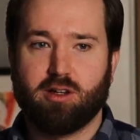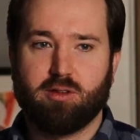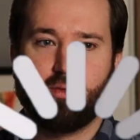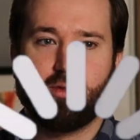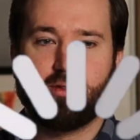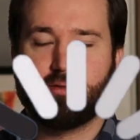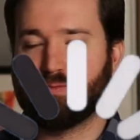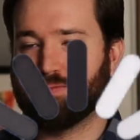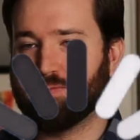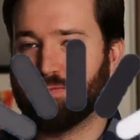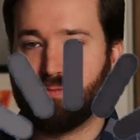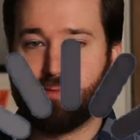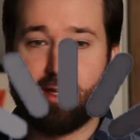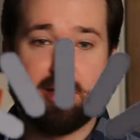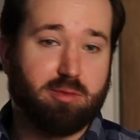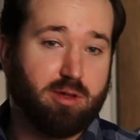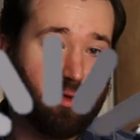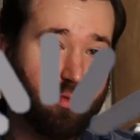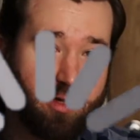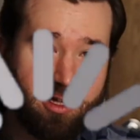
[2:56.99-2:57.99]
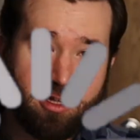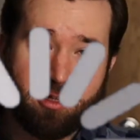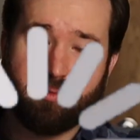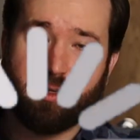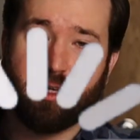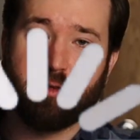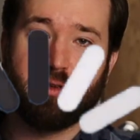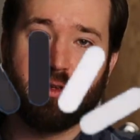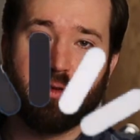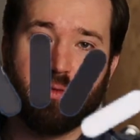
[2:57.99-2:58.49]
Well, maybe you will,
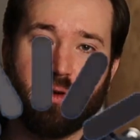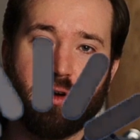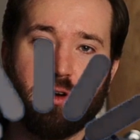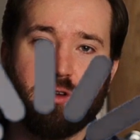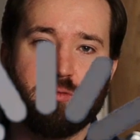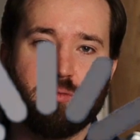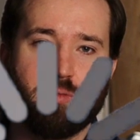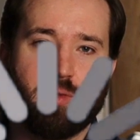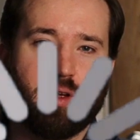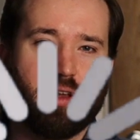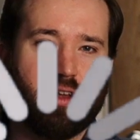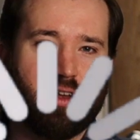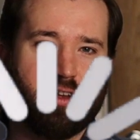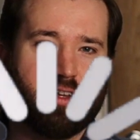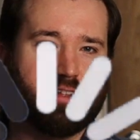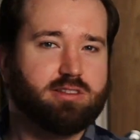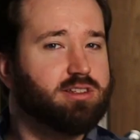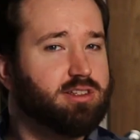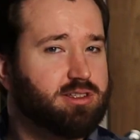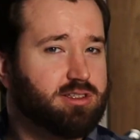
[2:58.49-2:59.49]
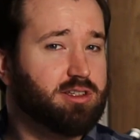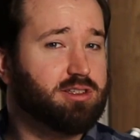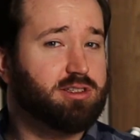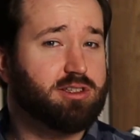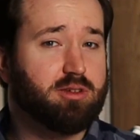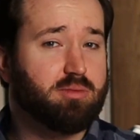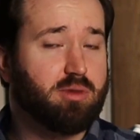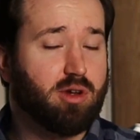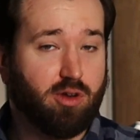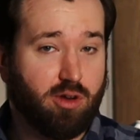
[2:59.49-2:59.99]
maybe you won't, but let's just
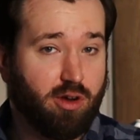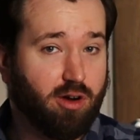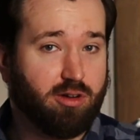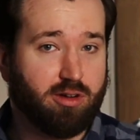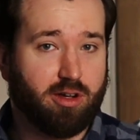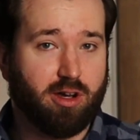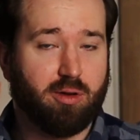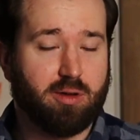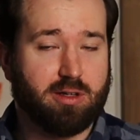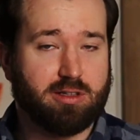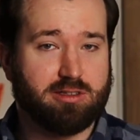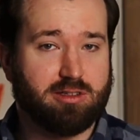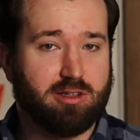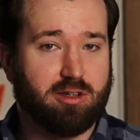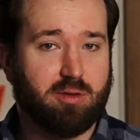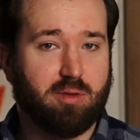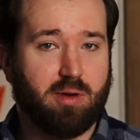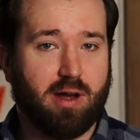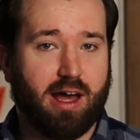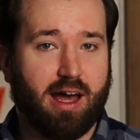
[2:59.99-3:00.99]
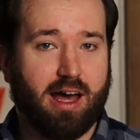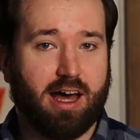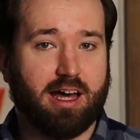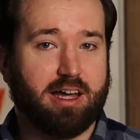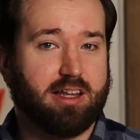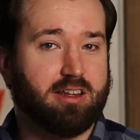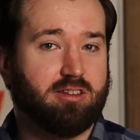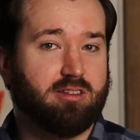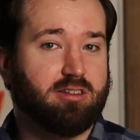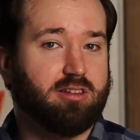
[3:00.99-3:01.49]
assume you're not going to
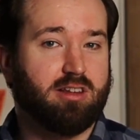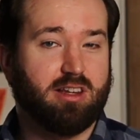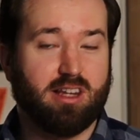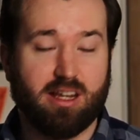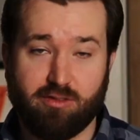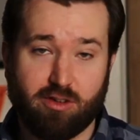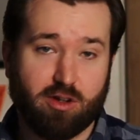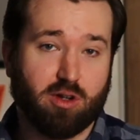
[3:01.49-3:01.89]
and live